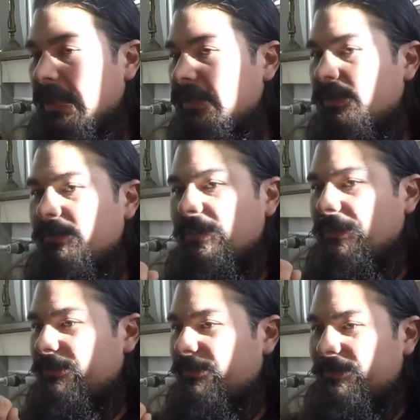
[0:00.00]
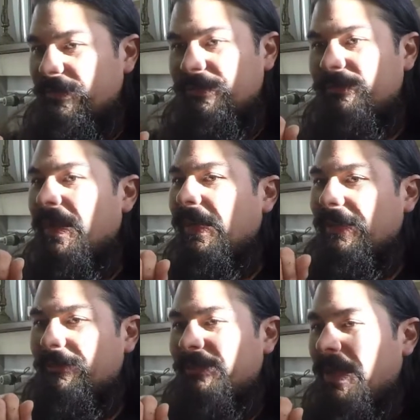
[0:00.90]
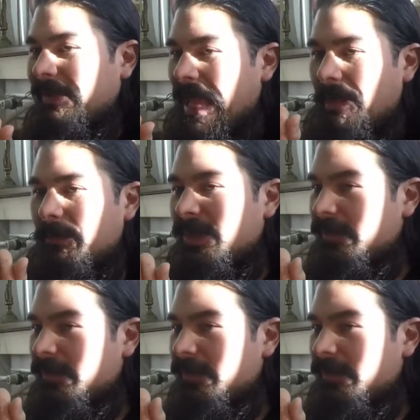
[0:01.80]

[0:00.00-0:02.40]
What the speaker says: and you finally found that